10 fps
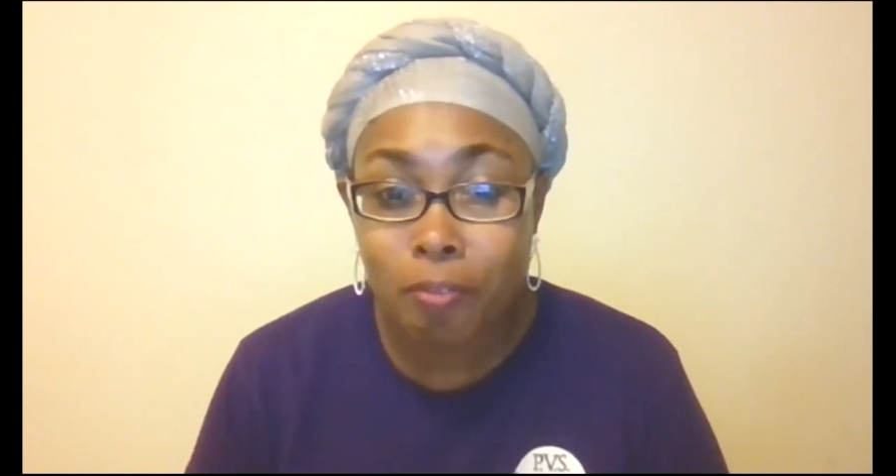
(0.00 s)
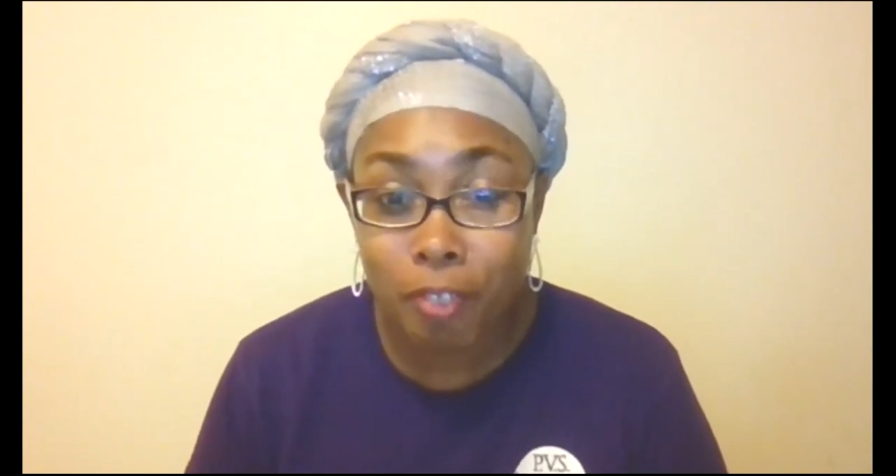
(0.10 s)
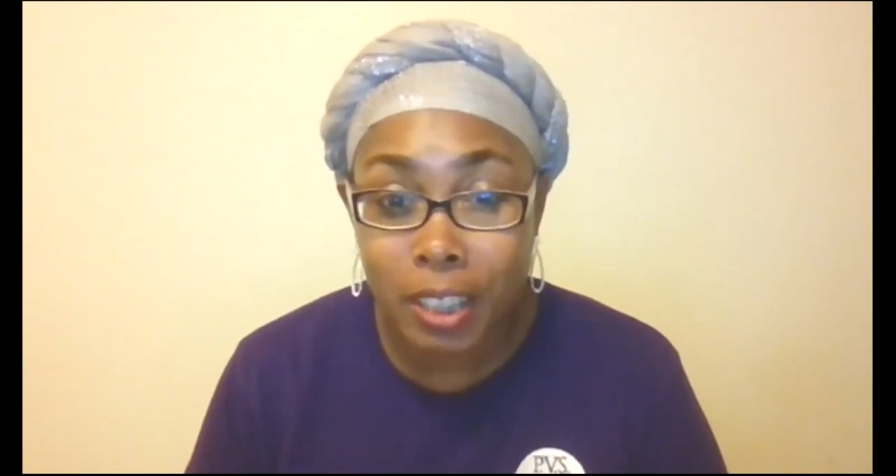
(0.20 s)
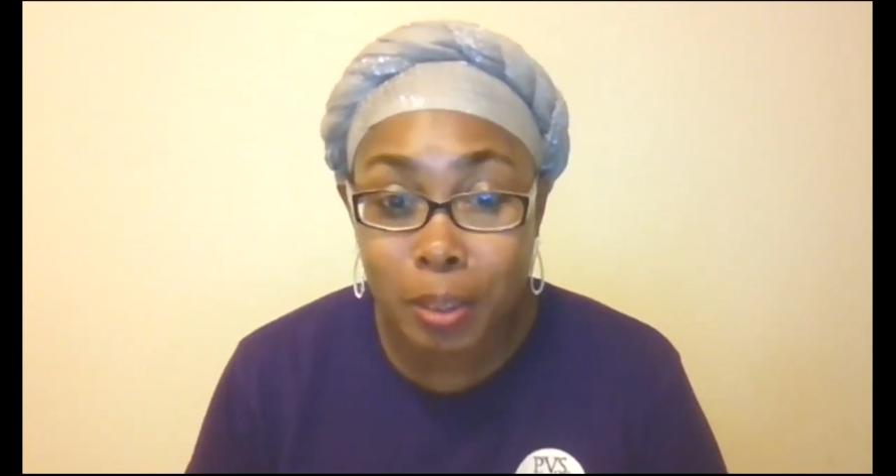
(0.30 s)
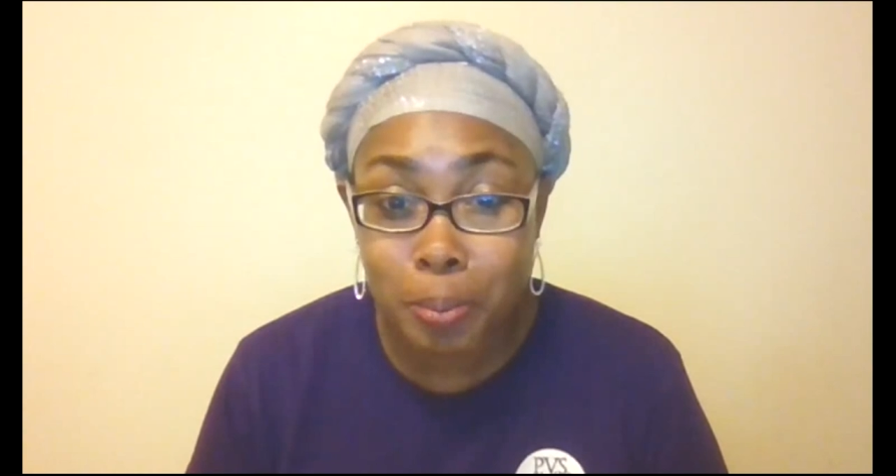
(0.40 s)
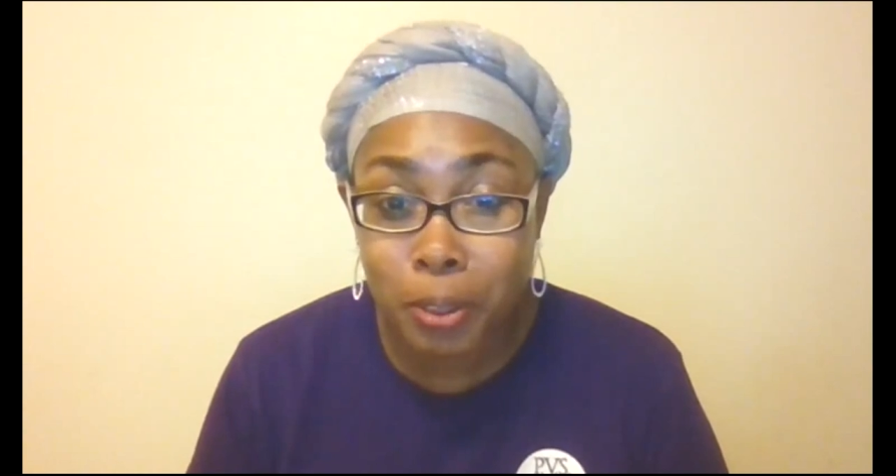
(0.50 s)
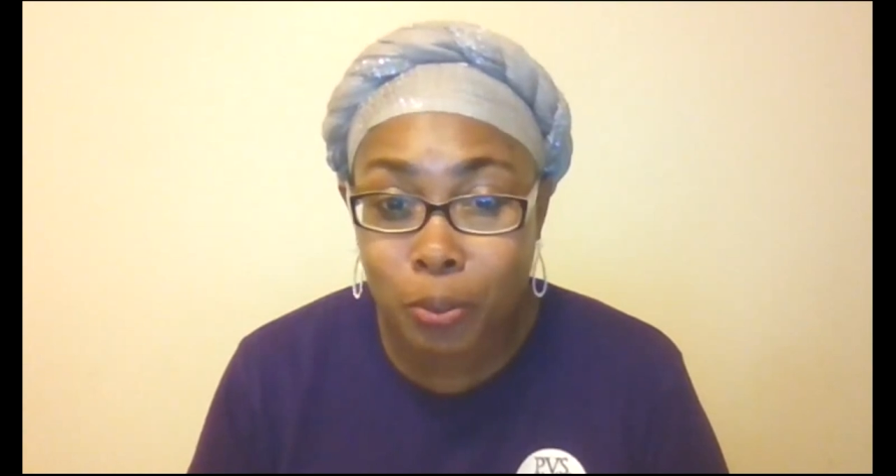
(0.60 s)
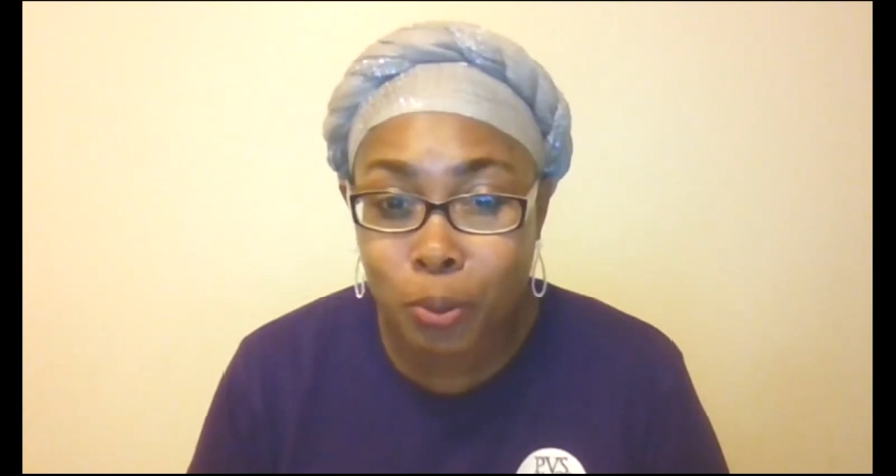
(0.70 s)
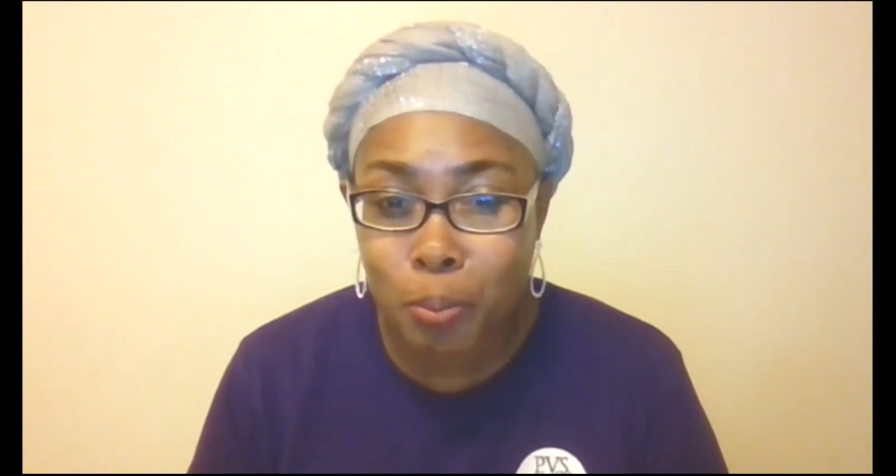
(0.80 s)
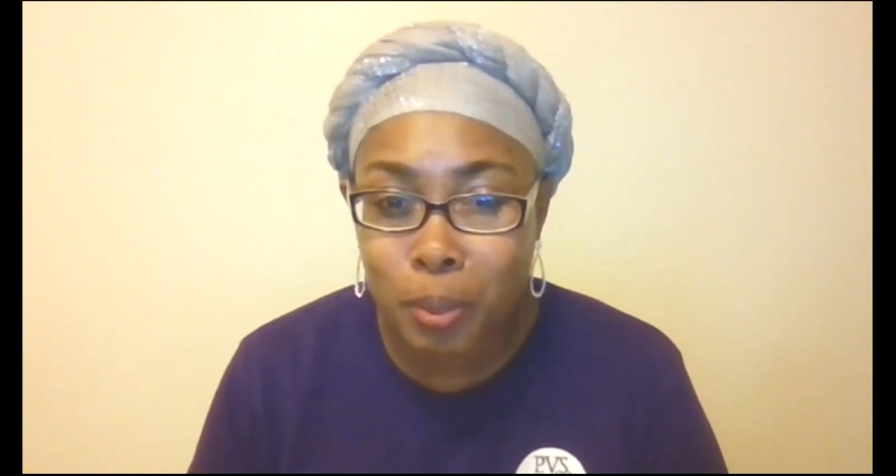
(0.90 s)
Facebook group.